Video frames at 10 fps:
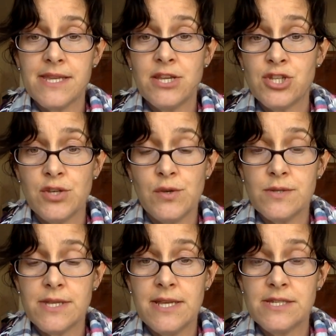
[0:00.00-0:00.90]

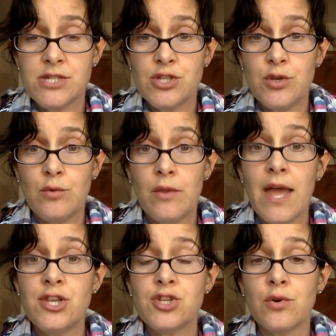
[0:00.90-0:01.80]
issues is to
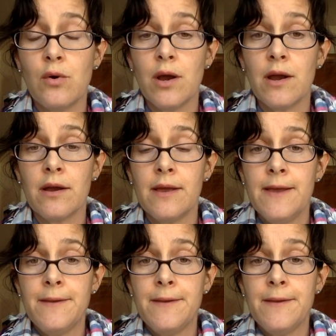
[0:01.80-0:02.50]
let your